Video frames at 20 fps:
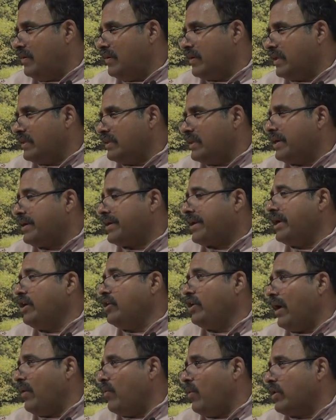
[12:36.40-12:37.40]
Okay, they are
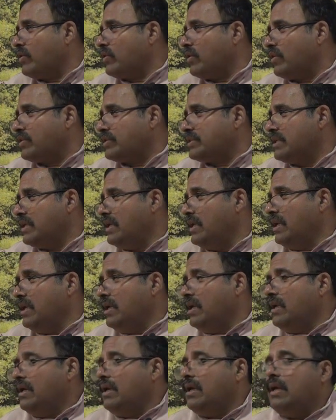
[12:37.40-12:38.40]
trying to avoid thoughts.
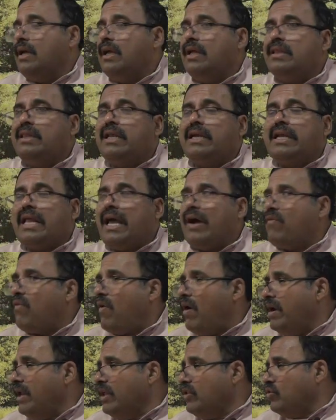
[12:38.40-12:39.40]
That
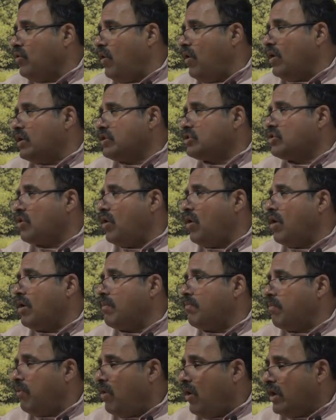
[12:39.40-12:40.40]
avoiding thoughts
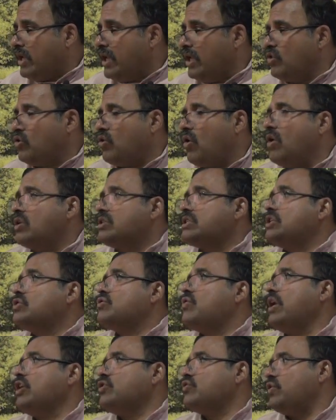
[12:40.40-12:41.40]
or blocking thoughts
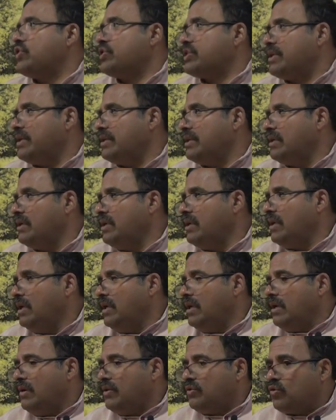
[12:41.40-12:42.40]
is not a solution
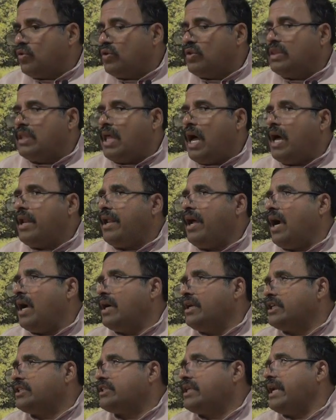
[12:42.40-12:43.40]
through jnana
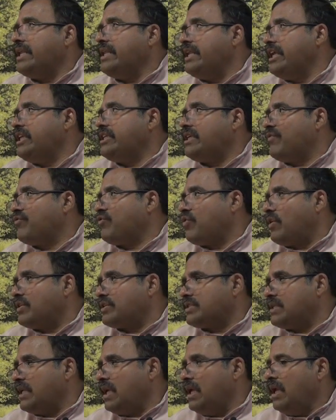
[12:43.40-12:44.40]
understand the nature of
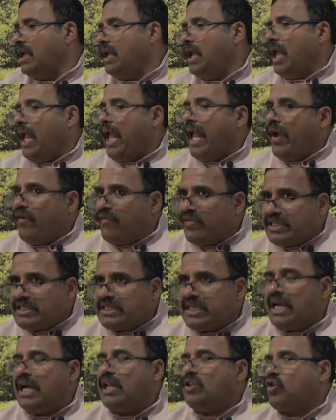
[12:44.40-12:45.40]
thoughts. Every
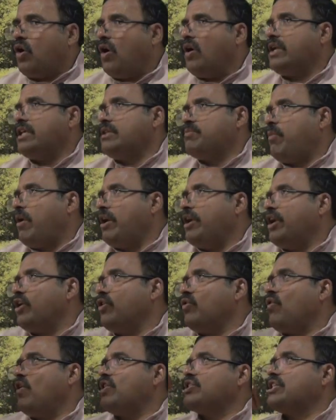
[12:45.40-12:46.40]
single thought is
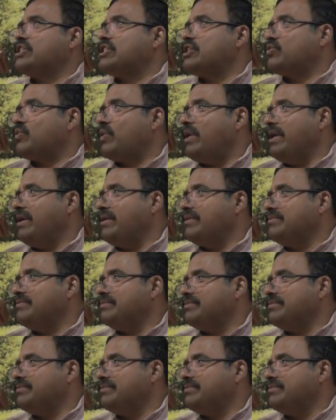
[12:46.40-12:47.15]
pointing to consciousness only.